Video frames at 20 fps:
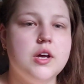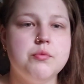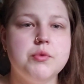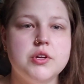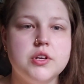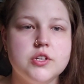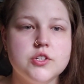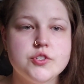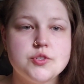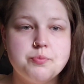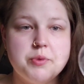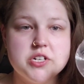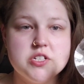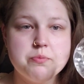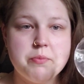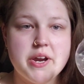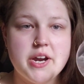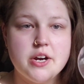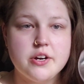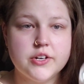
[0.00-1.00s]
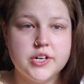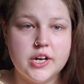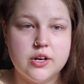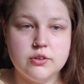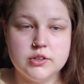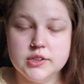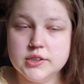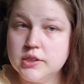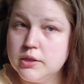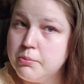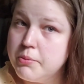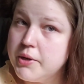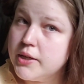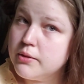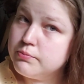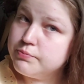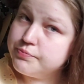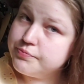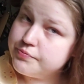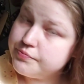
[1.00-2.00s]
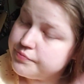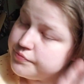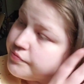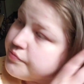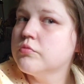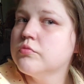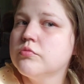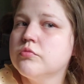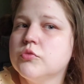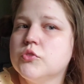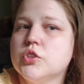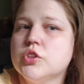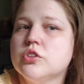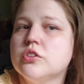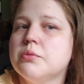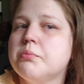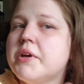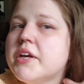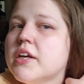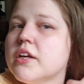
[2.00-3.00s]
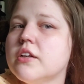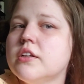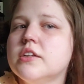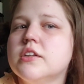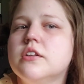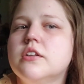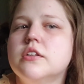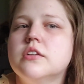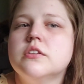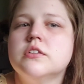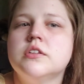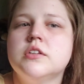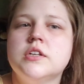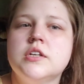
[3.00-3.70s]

gonna spritz my hair down a little bit just to make it a little